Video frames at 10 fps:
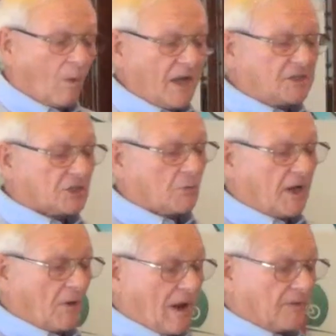winds its
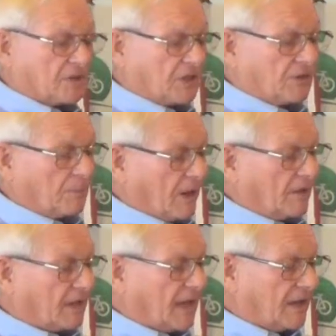way around the southern
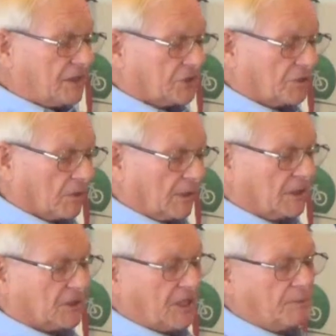part of the county so that
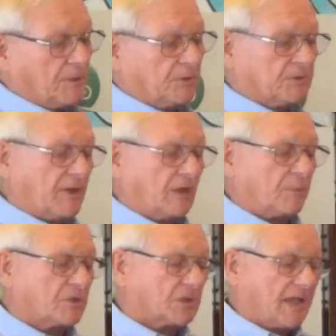real estate people,
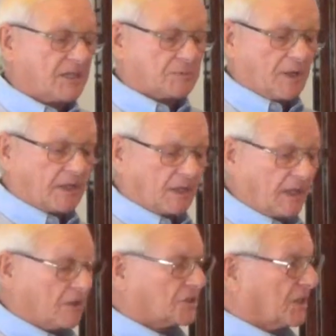developers, land
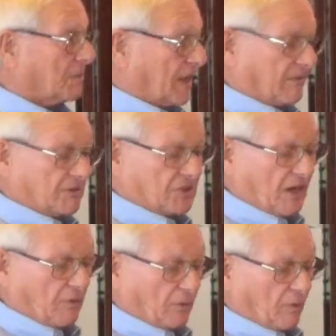speculators can make
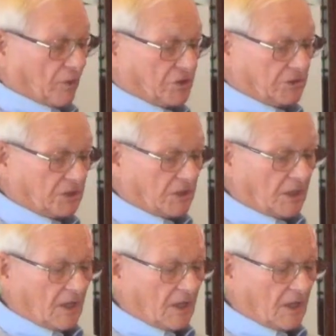several fortunes,